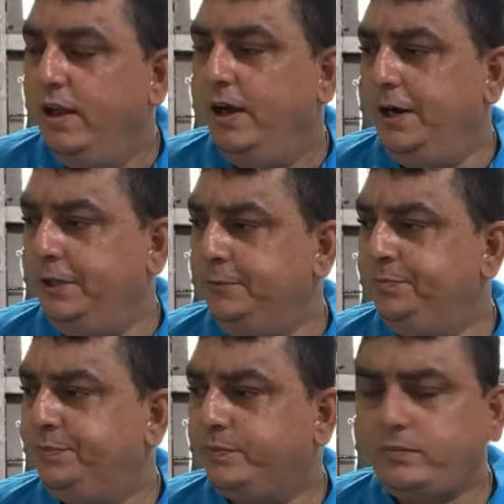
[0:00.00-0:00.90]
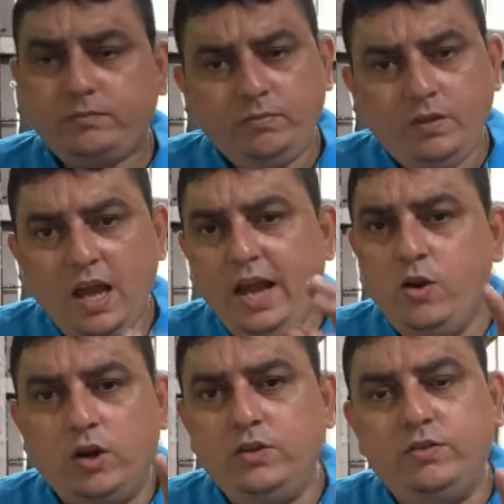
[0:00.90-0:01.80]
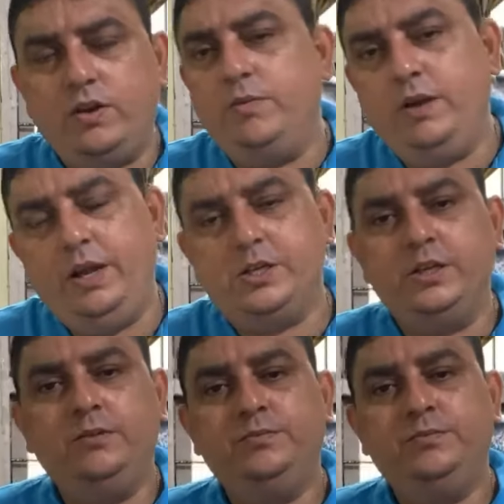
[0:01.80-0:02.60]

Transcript: Um, I got this revelation.